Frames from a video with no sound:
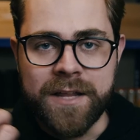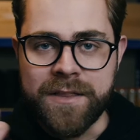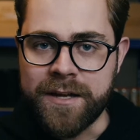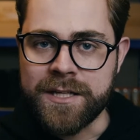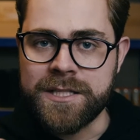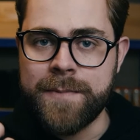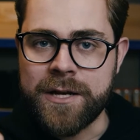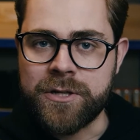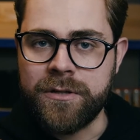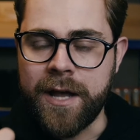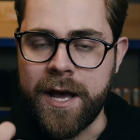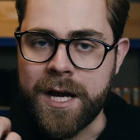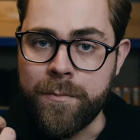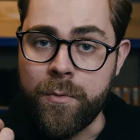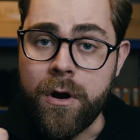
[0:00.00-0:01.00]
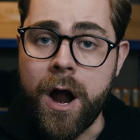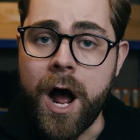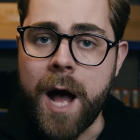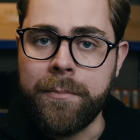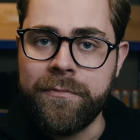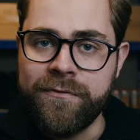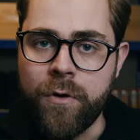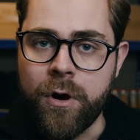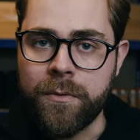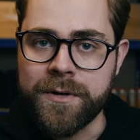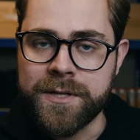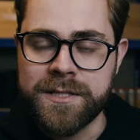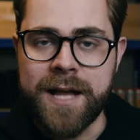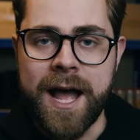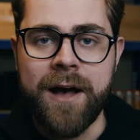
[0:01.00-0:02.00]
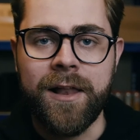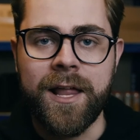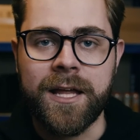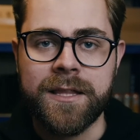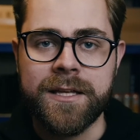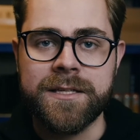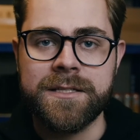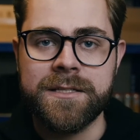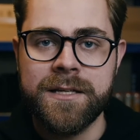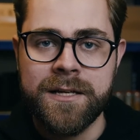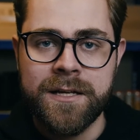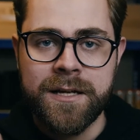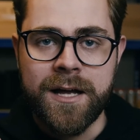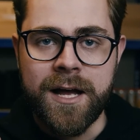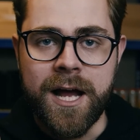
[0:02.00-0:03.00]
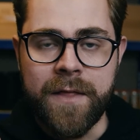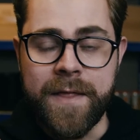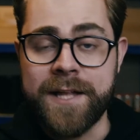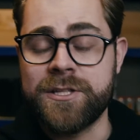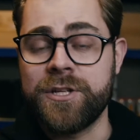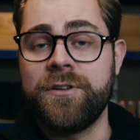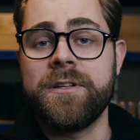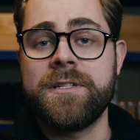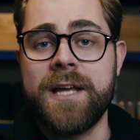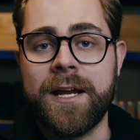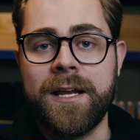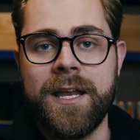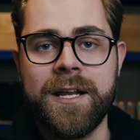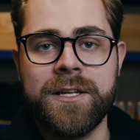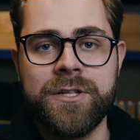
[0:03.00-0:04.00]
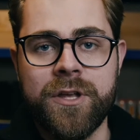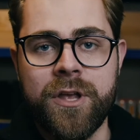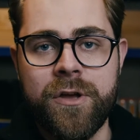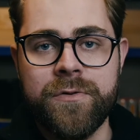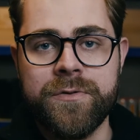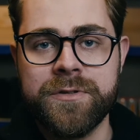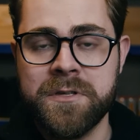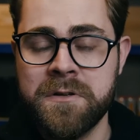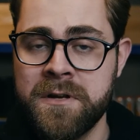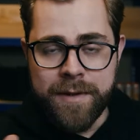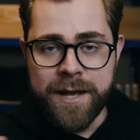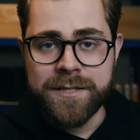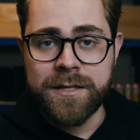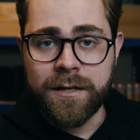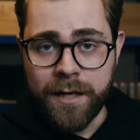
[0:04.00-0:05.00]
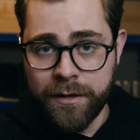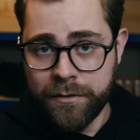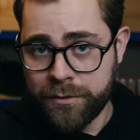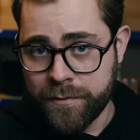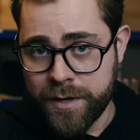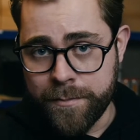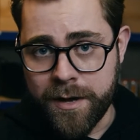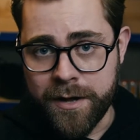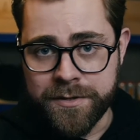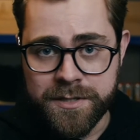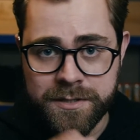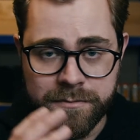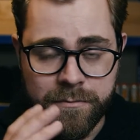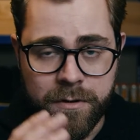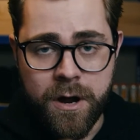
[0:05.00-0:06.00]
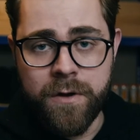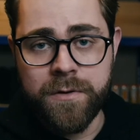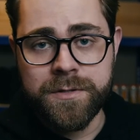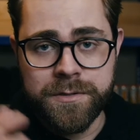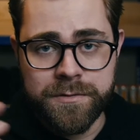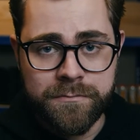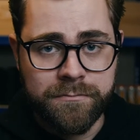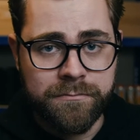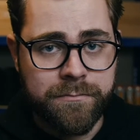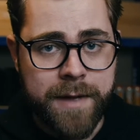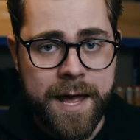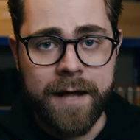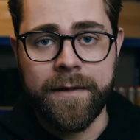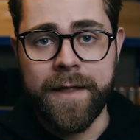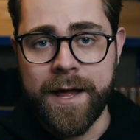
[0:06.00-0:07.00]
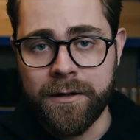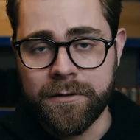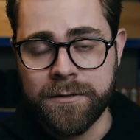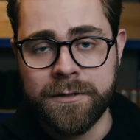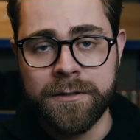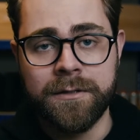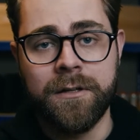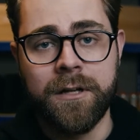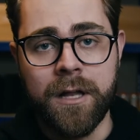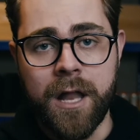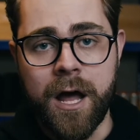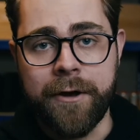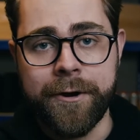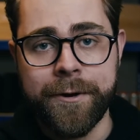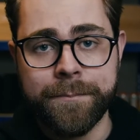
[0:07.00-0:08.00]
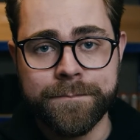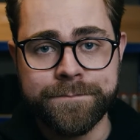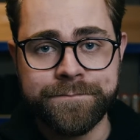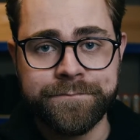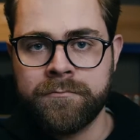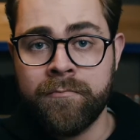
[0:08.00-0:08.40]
I think especially on a more hop forward style like this, that's a good technique to use. But basically 3 malts, oats, pale ale, lager.